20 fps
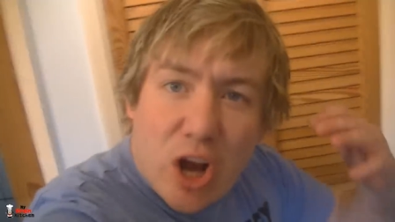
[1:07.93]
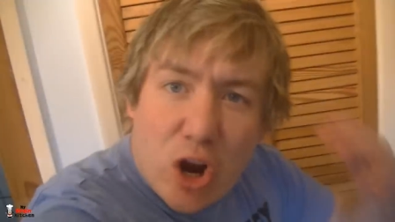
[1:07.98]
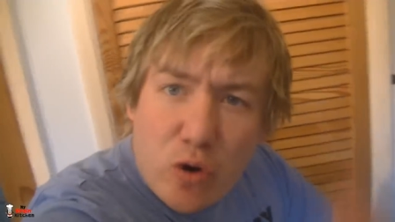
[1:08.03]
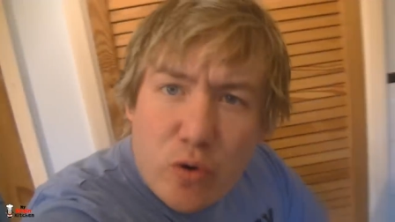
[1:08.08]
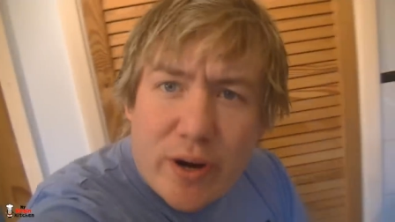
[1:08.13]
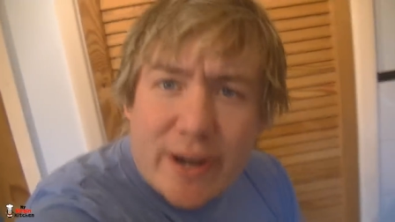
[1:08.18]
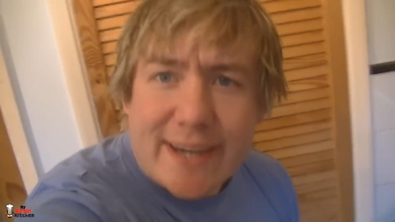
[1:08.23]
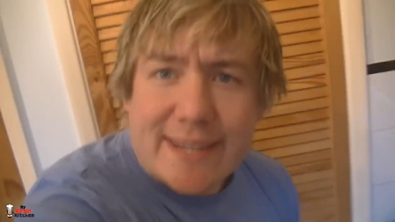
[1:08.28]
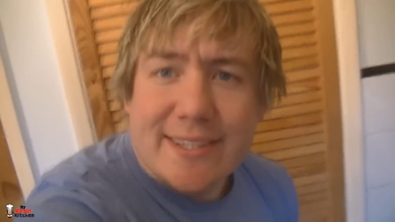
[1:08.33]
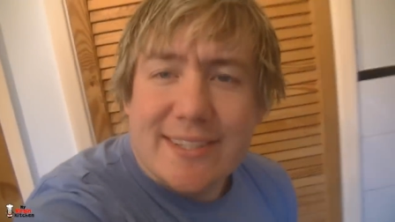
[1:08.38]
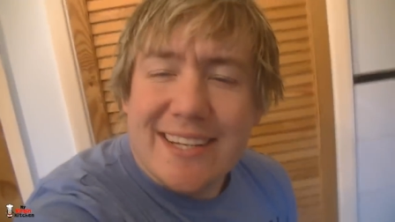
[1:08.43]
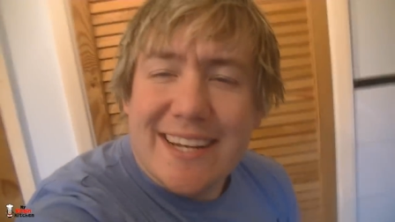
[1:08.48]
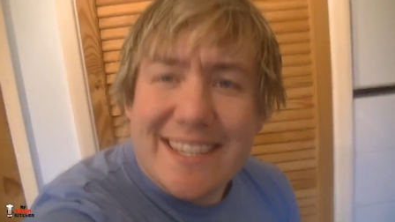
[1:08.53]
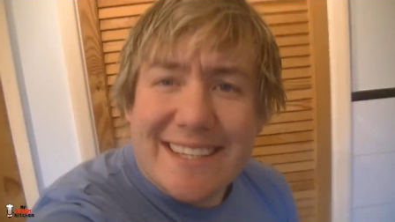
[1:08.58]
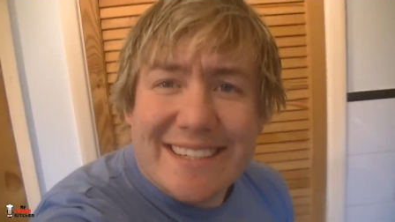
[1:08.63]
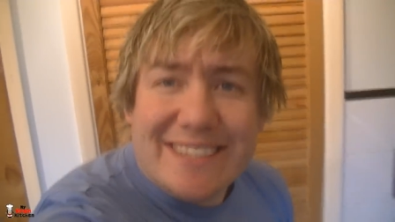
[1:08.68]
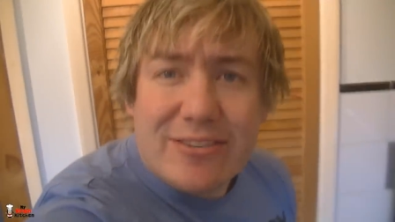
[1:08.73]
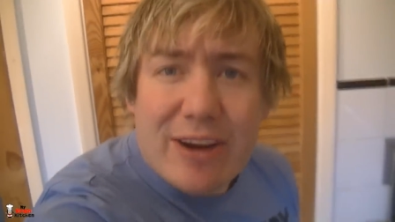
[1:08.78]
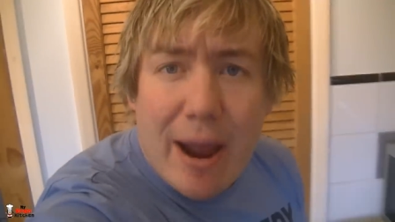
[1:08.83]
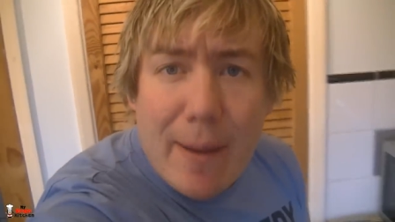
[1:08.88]
All right, so
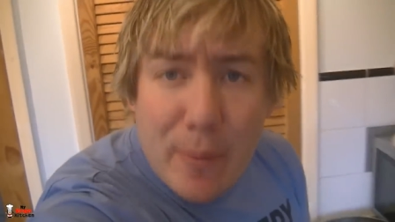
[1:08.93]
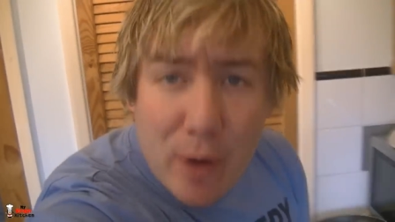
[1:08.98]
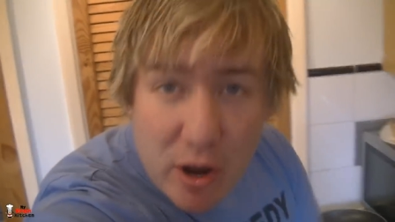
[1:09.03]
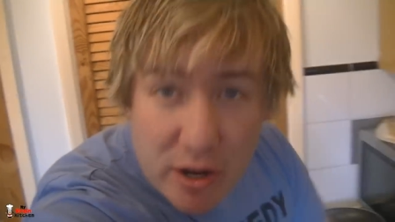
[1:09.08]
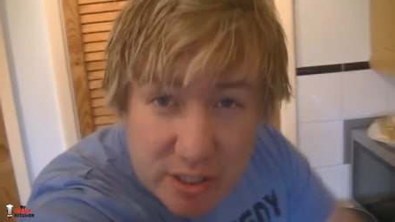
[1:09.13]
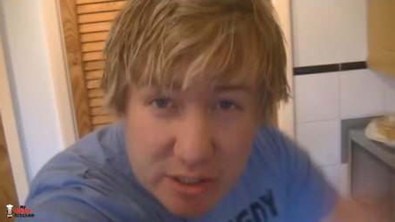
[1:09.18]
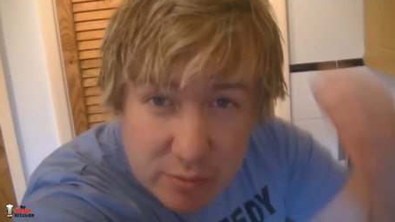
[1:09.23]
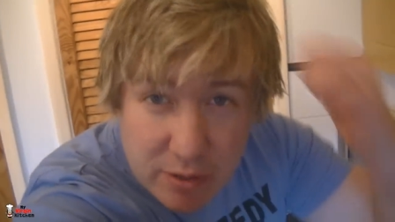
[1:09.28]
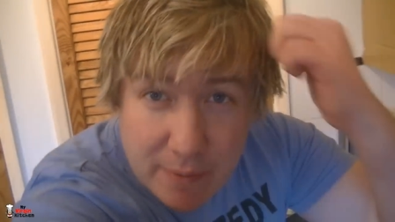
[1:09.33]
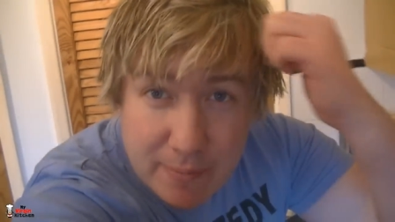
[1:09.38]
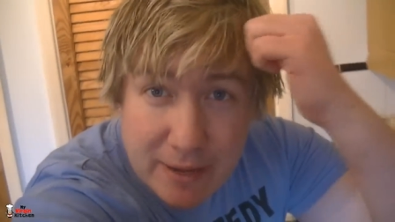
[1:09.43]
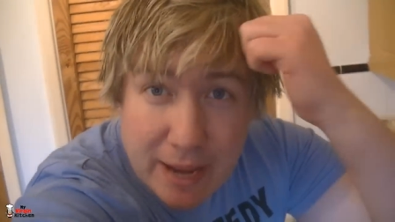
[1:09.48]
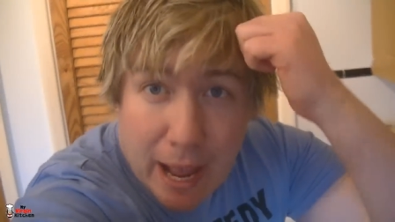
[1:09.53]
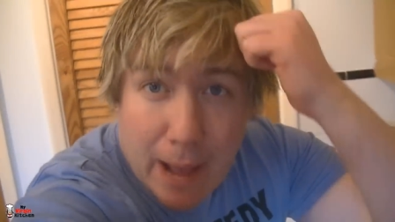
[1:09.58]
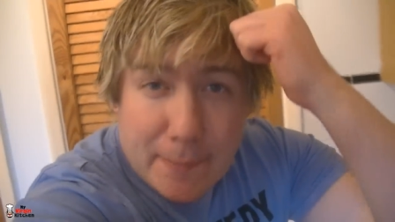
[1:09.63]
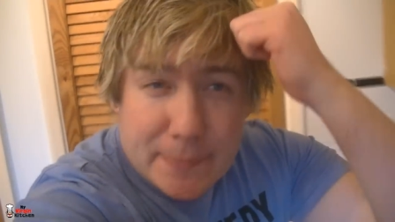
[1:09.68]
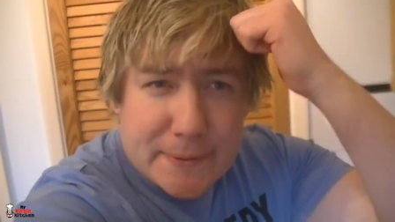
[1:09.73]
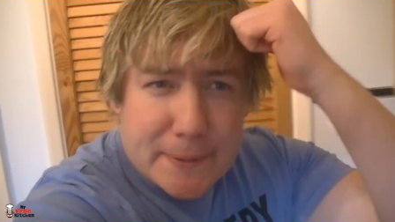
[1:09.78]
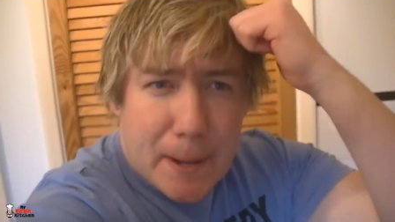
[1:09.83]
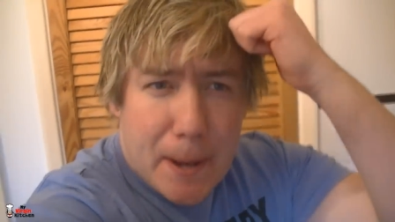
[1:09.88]
let's grab our swim
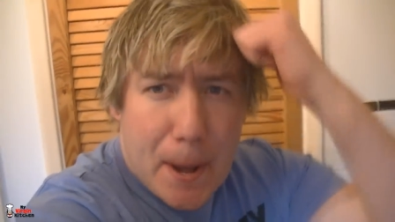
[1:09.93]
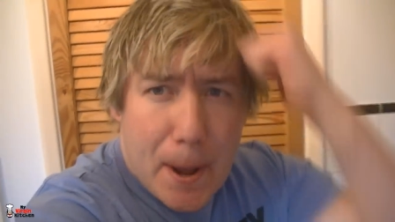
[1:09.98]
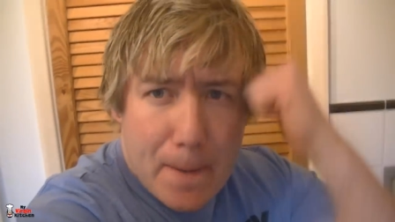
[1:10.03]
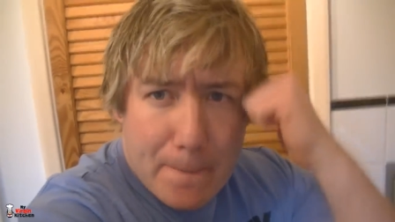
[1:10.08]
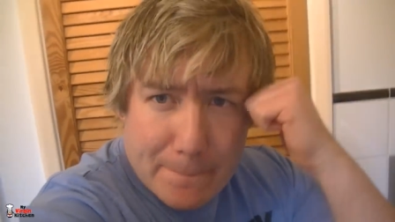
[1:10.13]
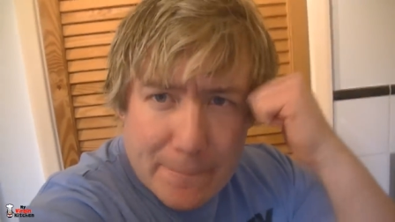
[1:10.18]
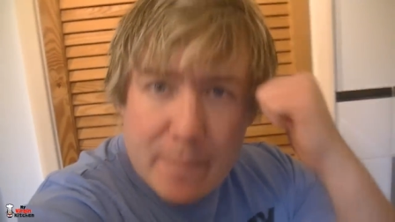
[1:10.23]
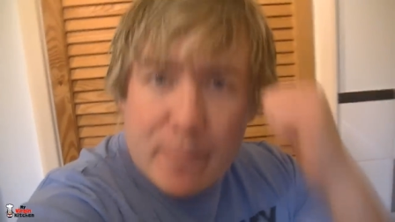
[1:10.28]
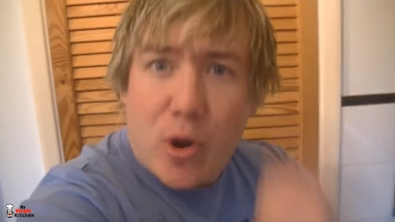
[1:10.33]
caps,